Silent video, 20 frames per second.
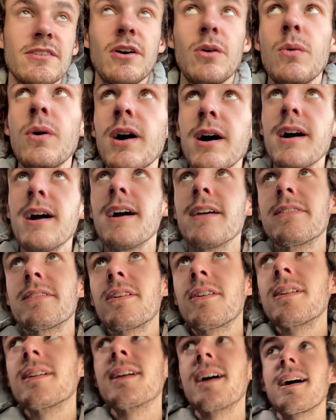So what, I
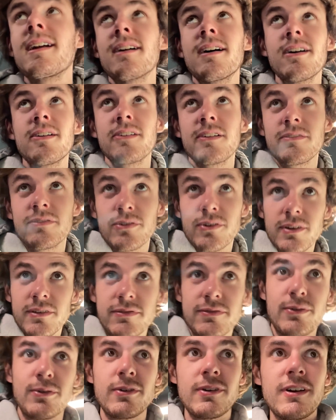started at
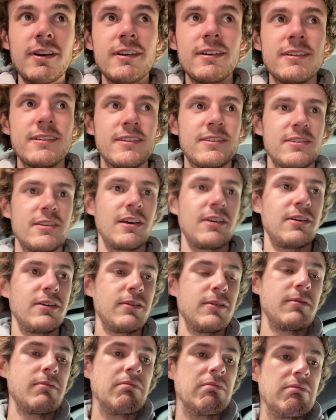144,
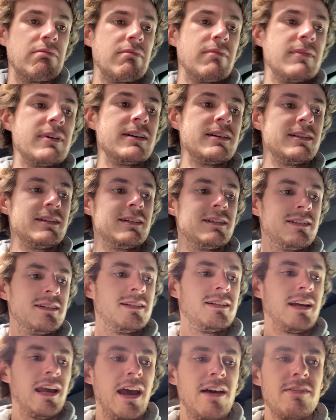so
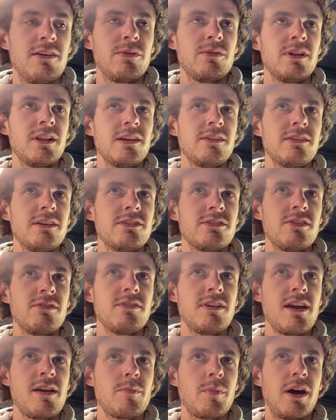have I really only
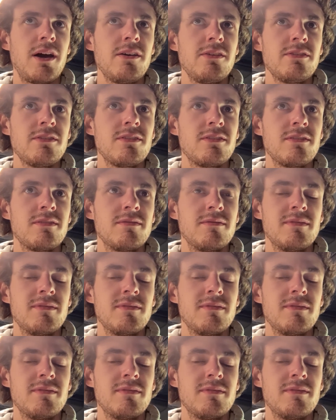driven eight miles?